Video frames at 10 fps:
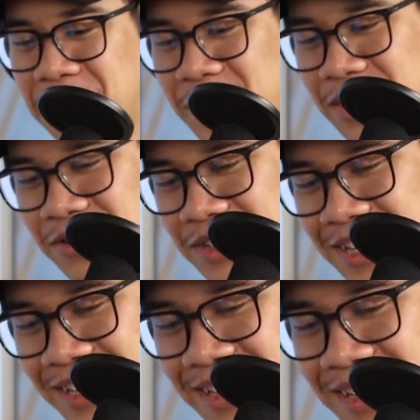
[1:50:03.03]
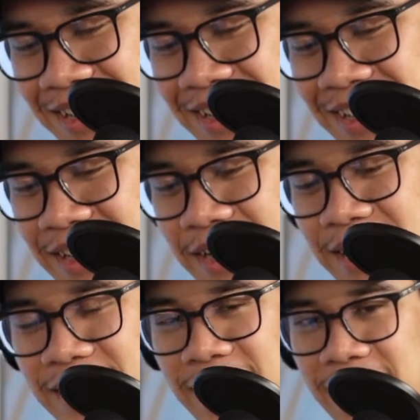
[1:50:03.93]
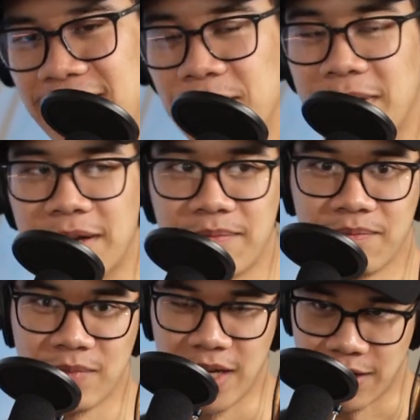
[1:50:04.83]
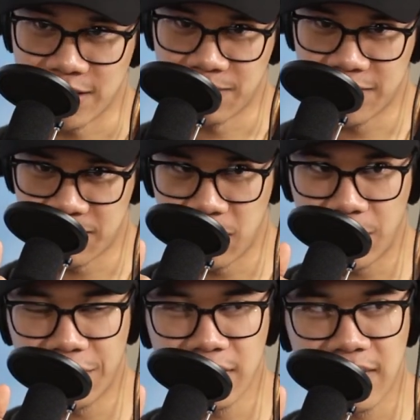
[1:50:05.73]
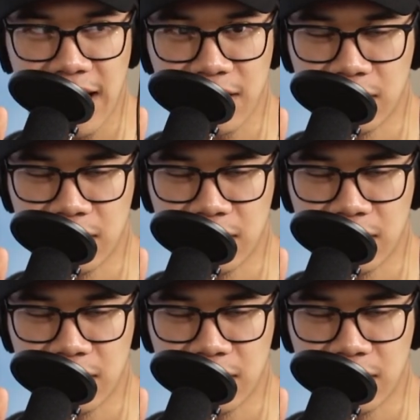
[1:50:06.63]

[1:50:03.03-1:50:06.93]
interesting. Yeah, but yeah, just be wary of that.